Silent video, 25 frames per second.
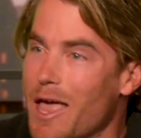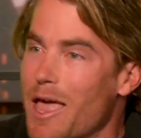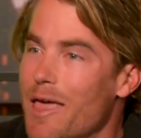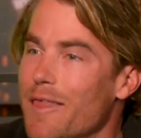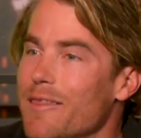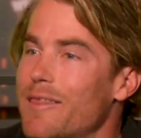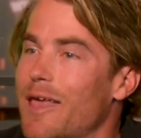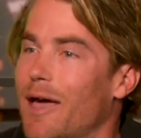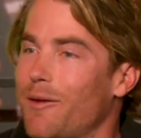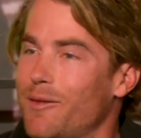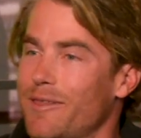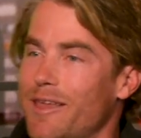
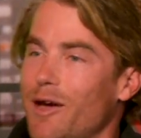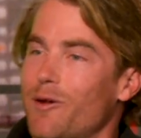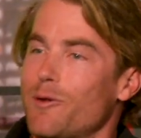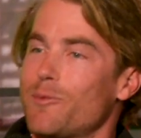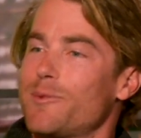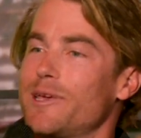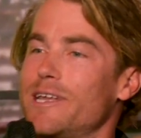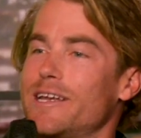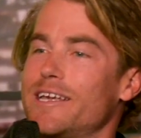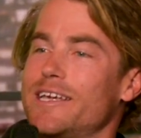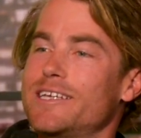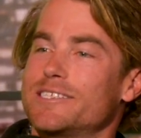Yeah. That would
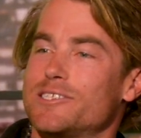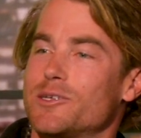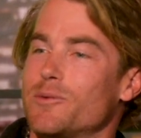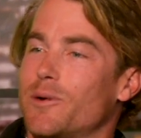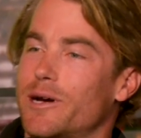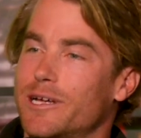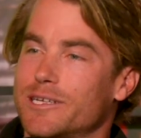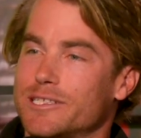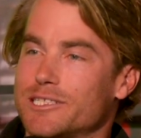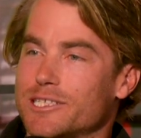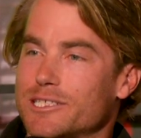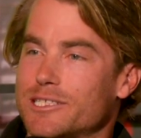be an easy
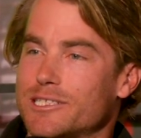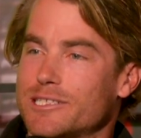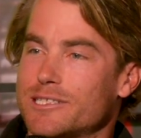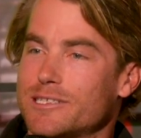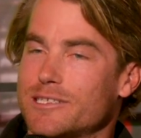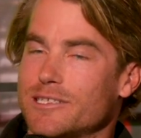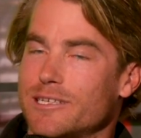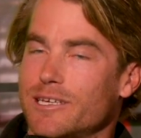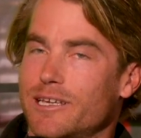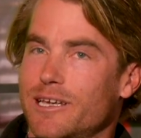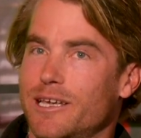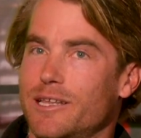one.
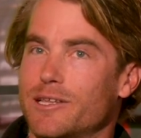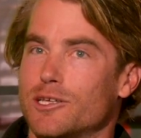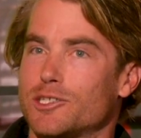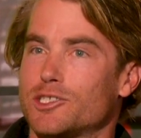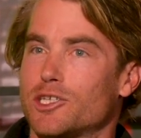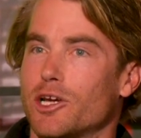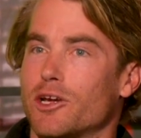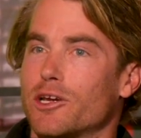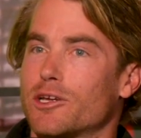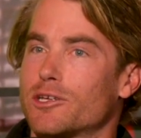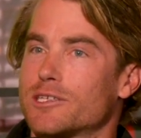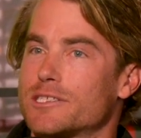Just in the
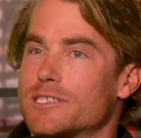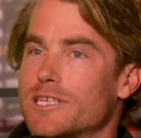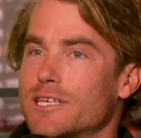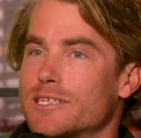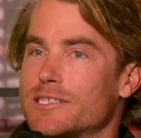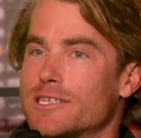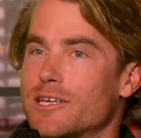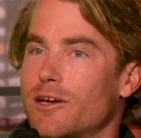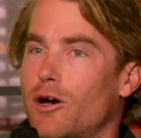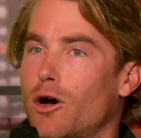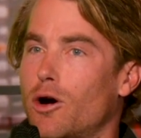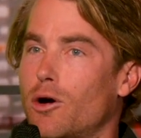show because
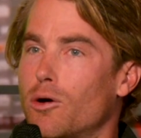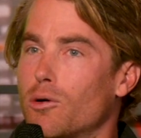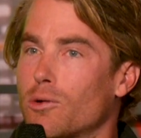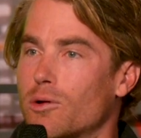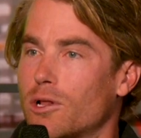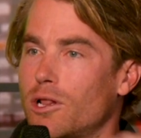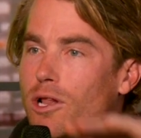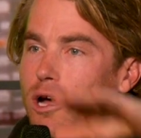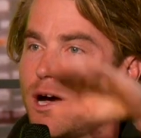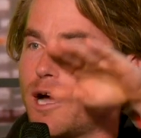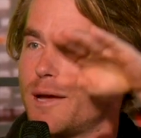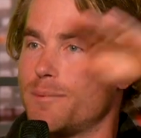there's a whole
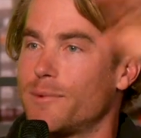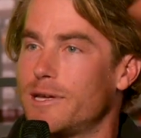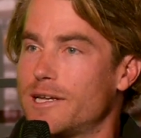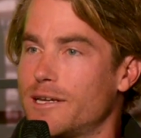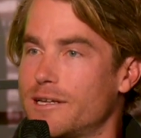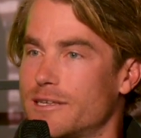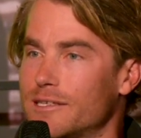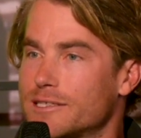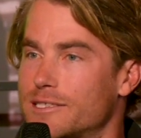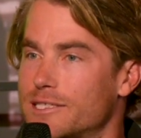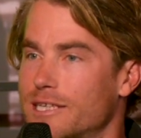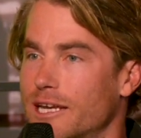climate
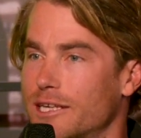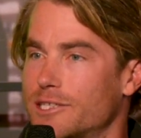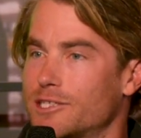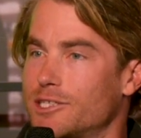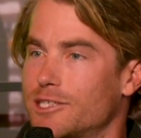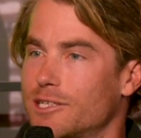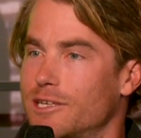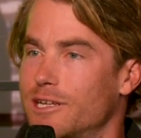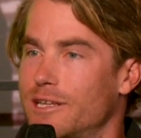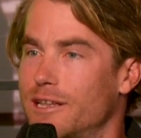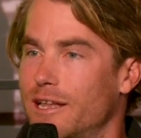section